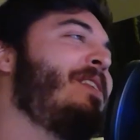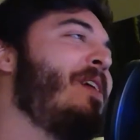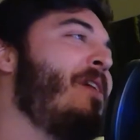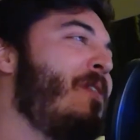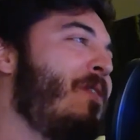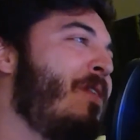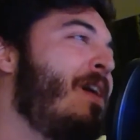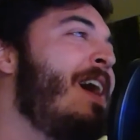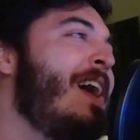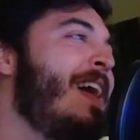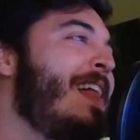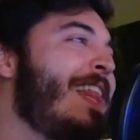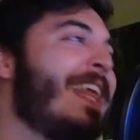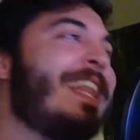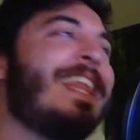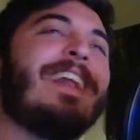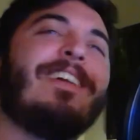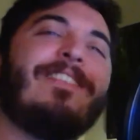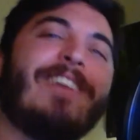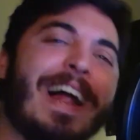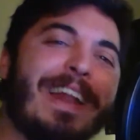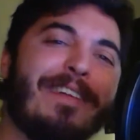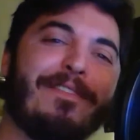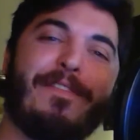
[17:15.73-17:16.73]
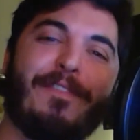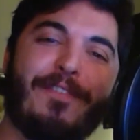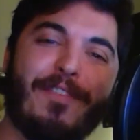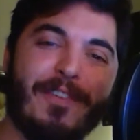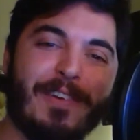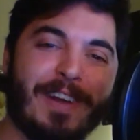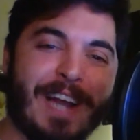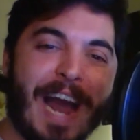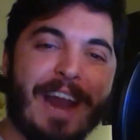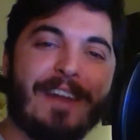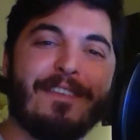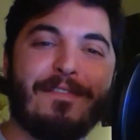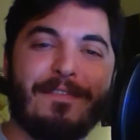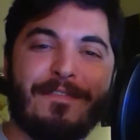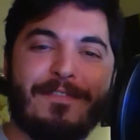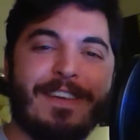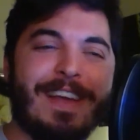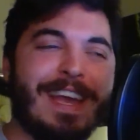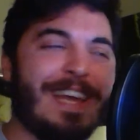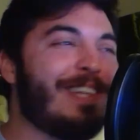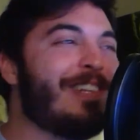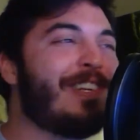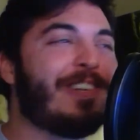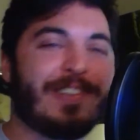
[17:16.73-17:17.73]
So they did a lot of kind
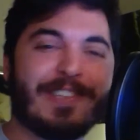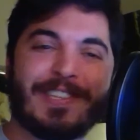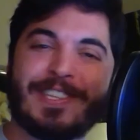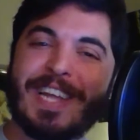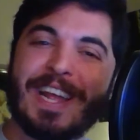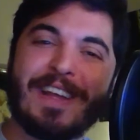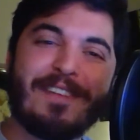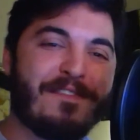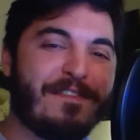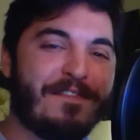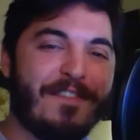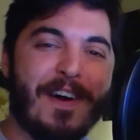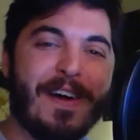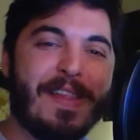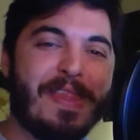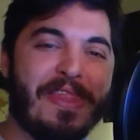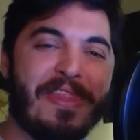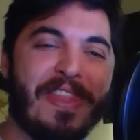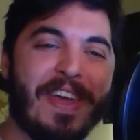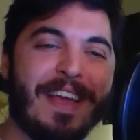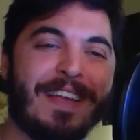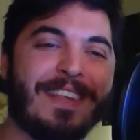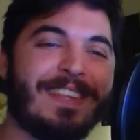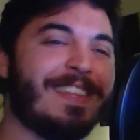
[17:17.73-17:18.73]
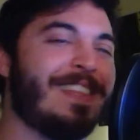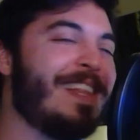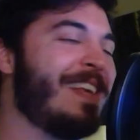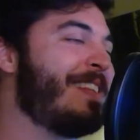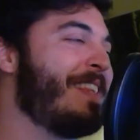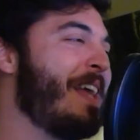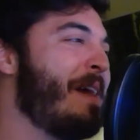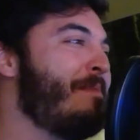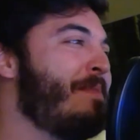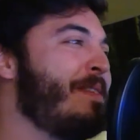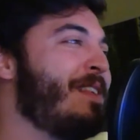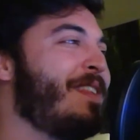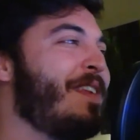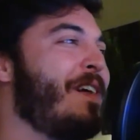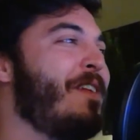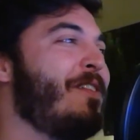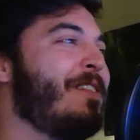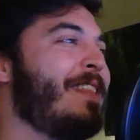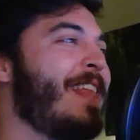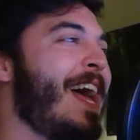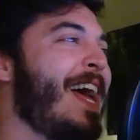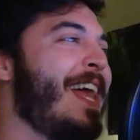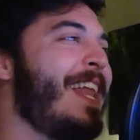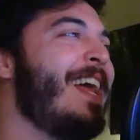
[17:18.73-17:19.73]
of interesting, fun things in this
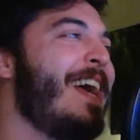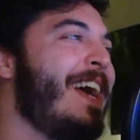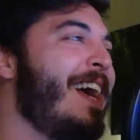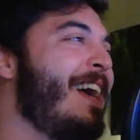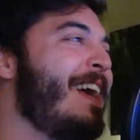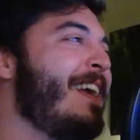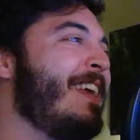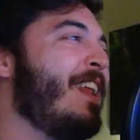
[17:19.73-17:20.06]
episode that,